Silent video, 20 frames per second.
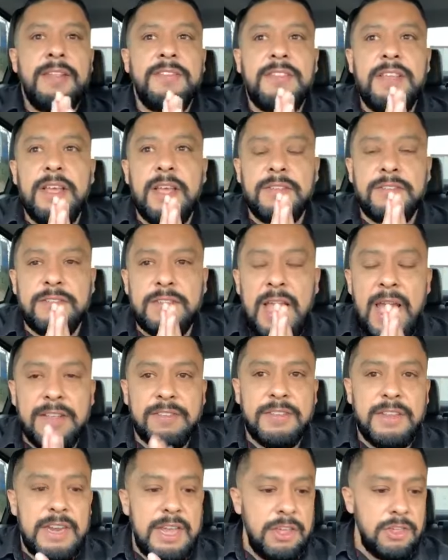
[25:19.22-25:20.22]
as the
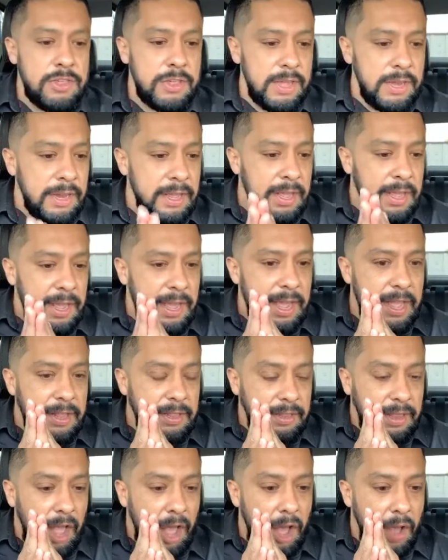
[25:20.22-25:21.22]
assassination
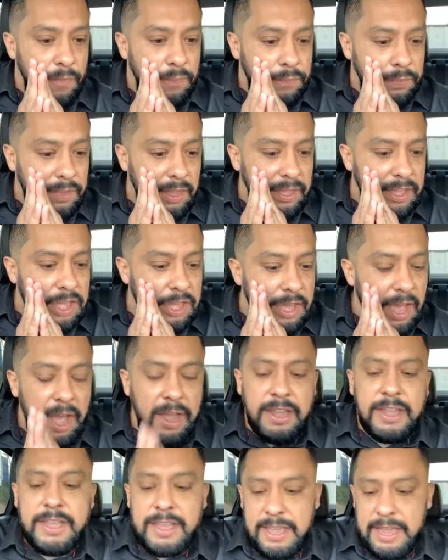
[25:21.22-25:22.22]
of the
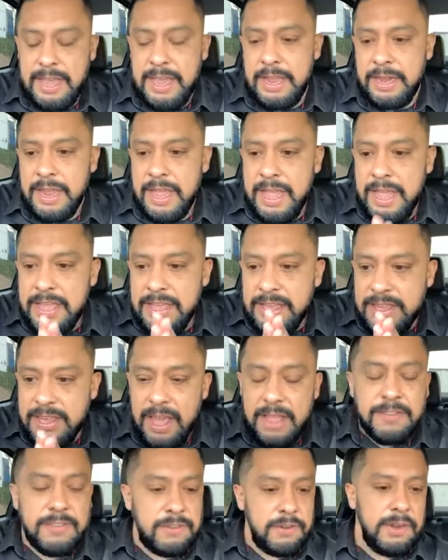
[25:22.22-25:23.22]
young kid
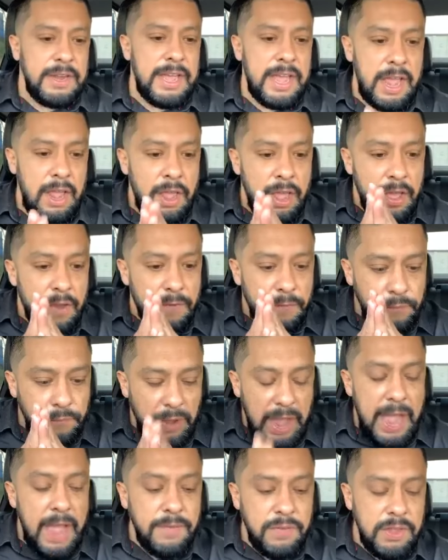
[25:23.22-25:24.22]
yesterday,
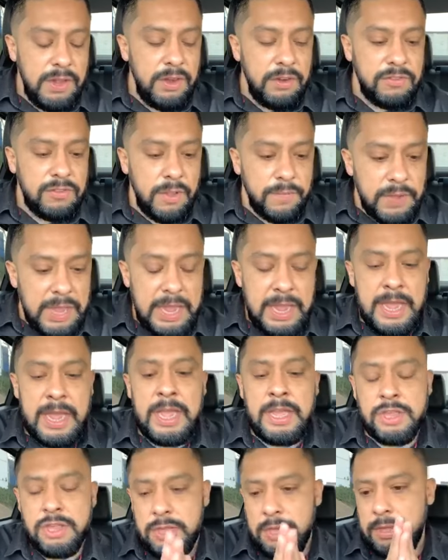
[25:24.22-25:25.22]
5 years of
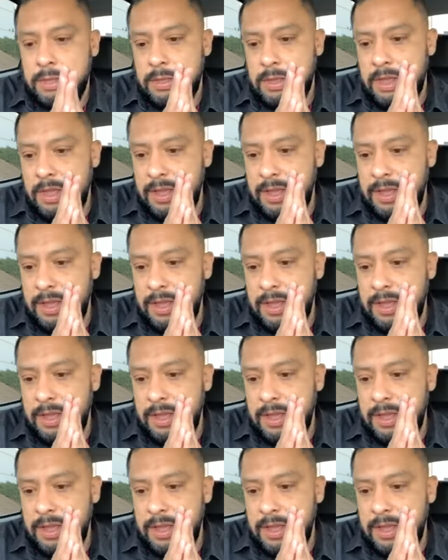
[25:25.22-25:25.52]
age,